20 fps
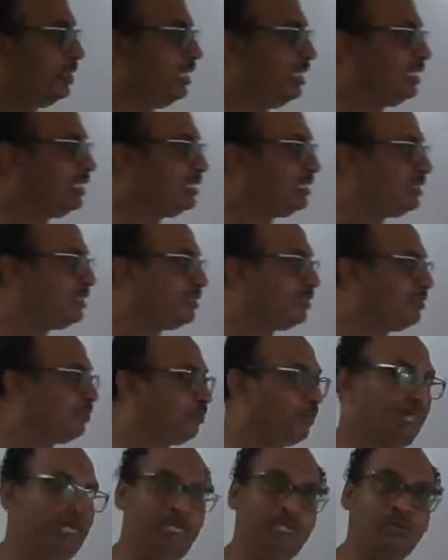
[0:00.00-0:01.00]
this
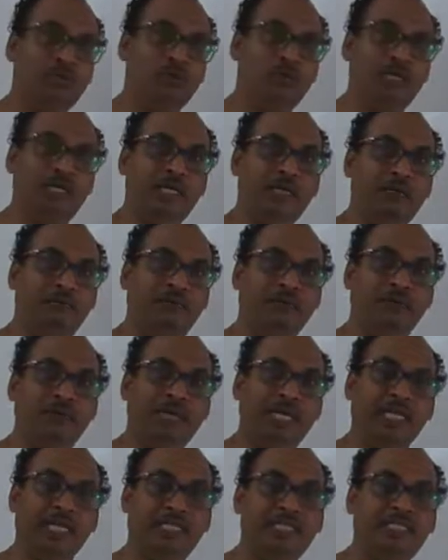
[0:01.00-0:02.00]
particular
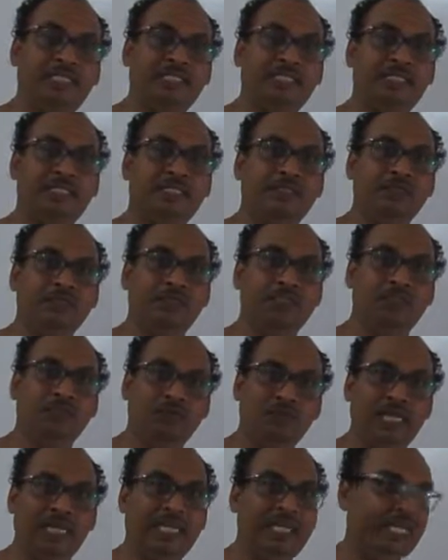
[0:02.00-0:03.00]
difference which
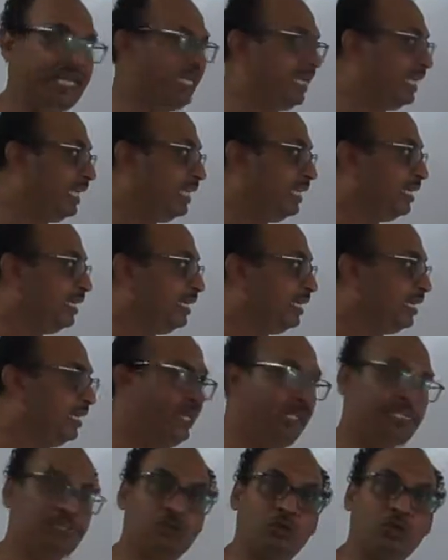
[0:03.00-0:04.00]
we are getting,
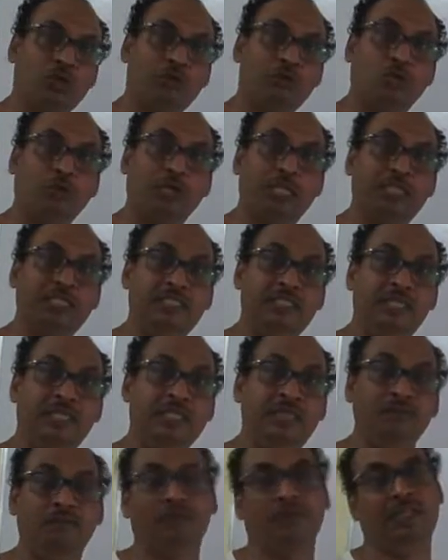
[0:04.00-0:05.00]
it is called potential
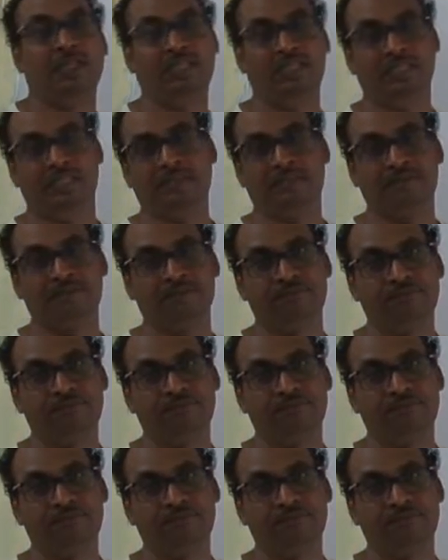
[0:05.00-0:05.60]
difference.